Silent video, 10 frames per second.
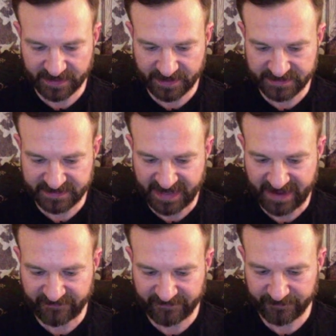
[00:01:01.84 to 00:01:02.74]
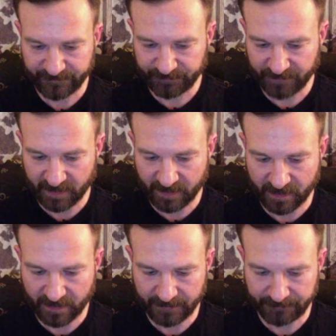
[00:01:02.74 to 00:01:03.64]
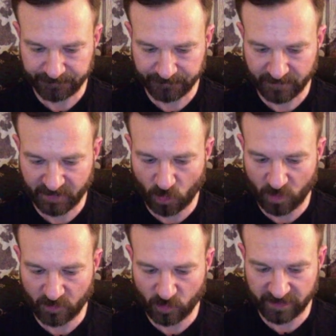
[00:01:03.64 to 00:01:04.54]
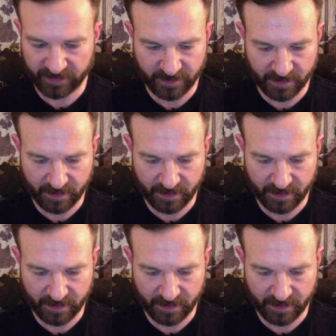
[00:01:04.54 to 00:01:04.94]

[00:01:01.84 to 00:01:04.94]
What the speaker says: Zeph, the one with